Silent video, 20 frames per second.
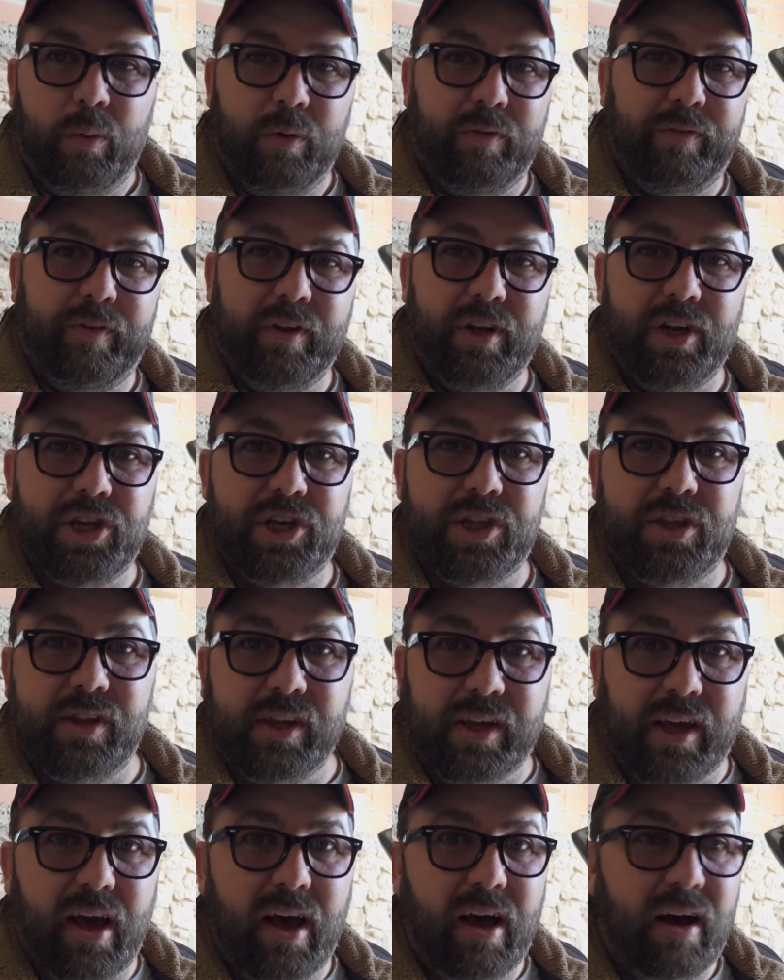we've finished
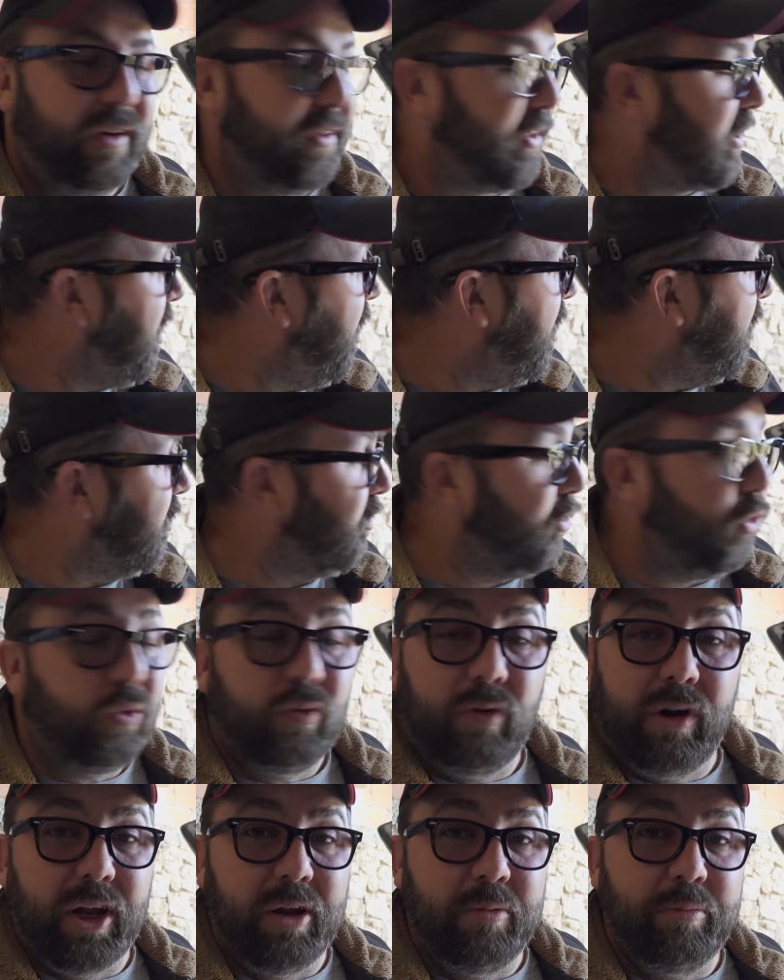the car. The car's all
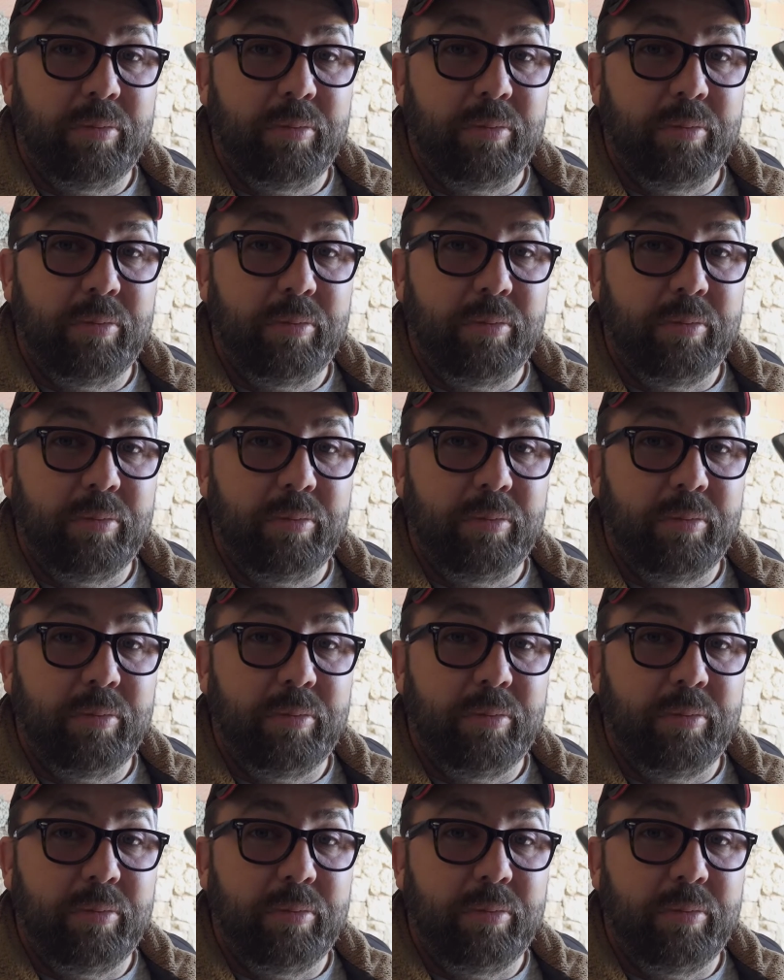running